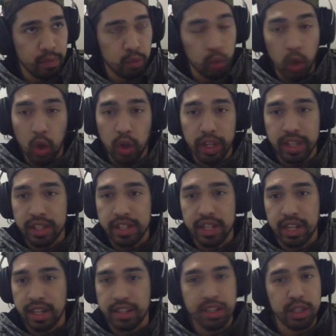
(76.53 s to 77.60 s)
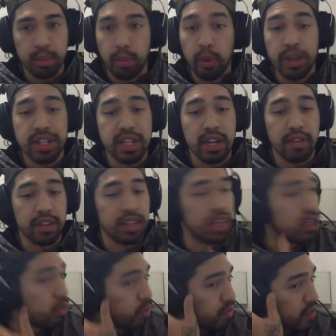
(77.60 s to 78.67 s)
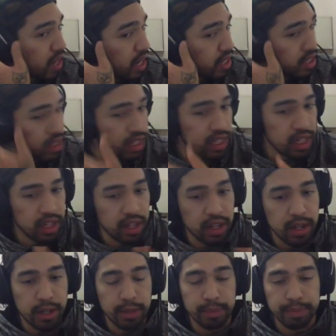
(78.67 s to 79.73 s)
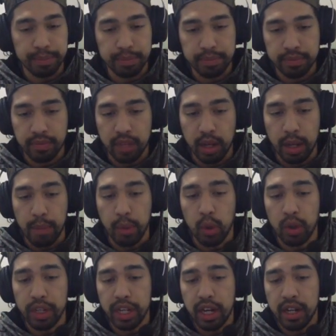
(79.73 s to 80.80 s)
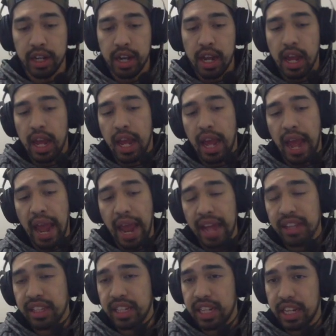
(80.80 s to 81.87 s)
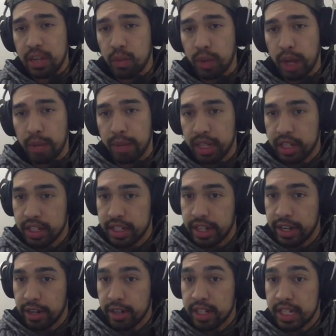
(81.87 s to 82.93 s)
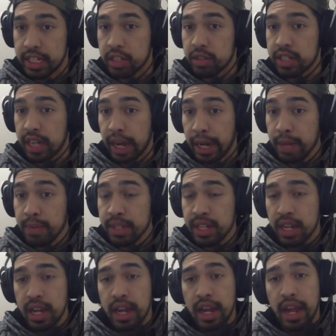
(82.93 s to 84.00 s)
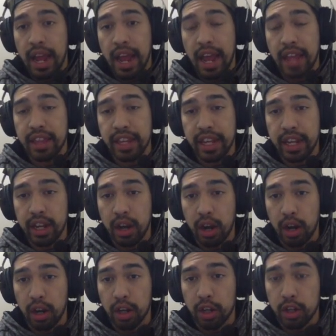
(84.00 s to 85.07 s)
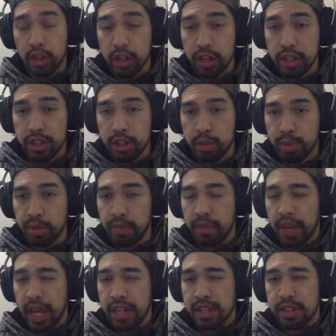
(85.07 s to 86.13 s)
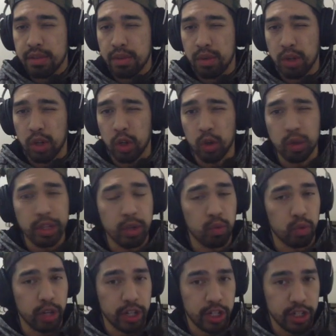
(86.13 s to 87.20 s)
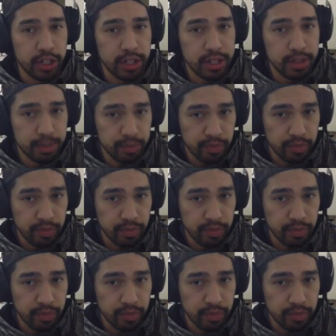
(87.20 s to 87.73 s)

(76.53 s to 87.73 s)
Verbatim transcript: role in this deck is just to poison everything. We've got the um, Empoleon and the Heatran because they are steel types and they are good to prevent early rushes,